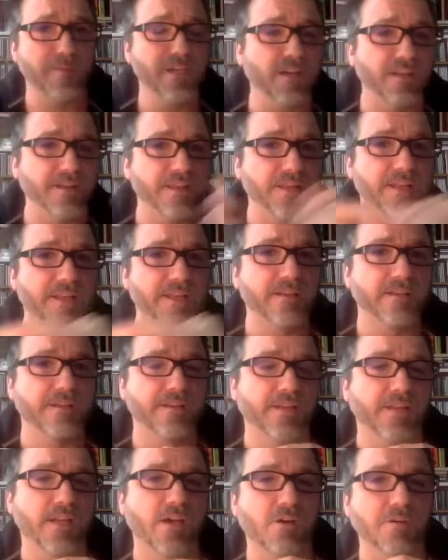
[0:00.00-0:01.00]
bigger
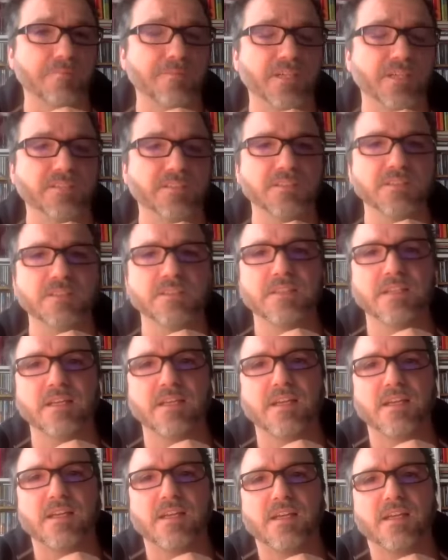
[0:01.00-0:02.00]
than our party.
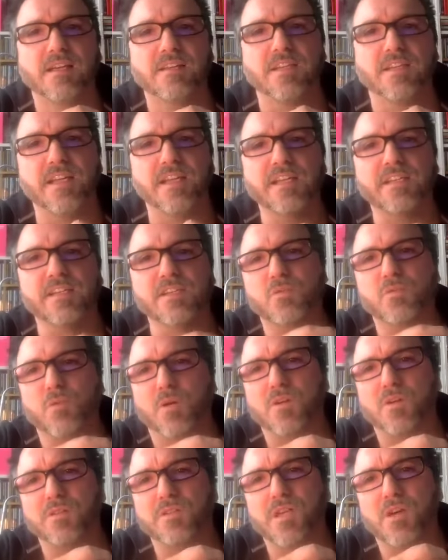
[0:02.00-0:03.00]
Die Linke is
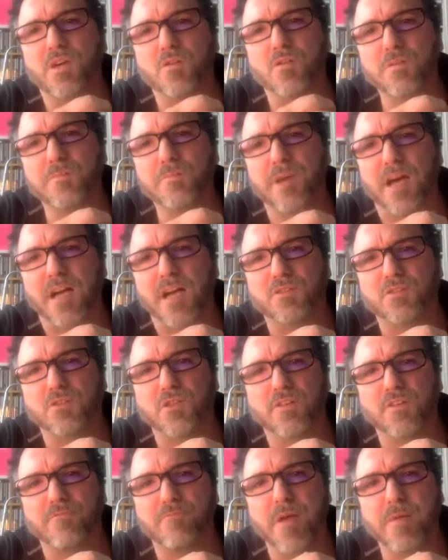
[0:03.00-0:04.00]
the only party to
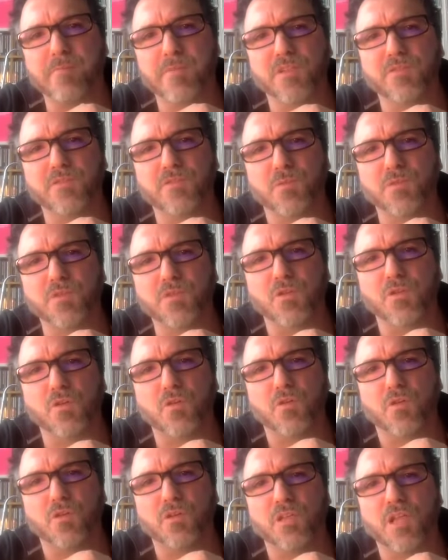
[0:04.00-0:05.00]
have members from the
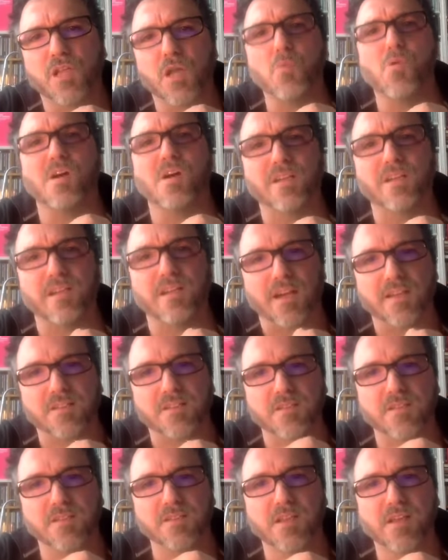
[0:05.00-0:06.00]
so-called lower
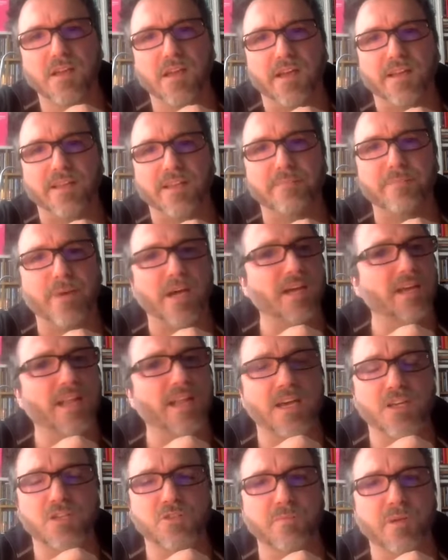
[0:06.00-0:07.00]
classes, and by a
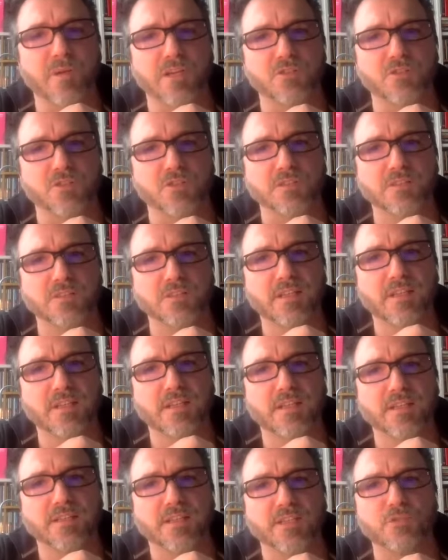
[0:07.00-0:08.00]
large margin.
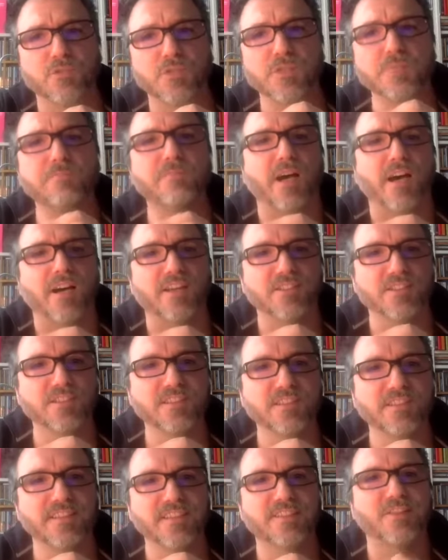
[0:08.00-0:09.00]
The Green
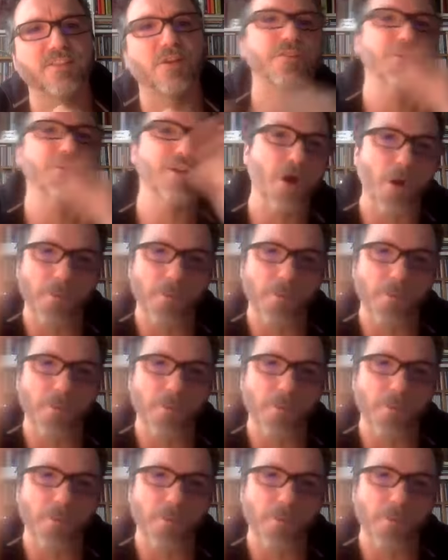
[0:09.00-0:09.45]
Party is on the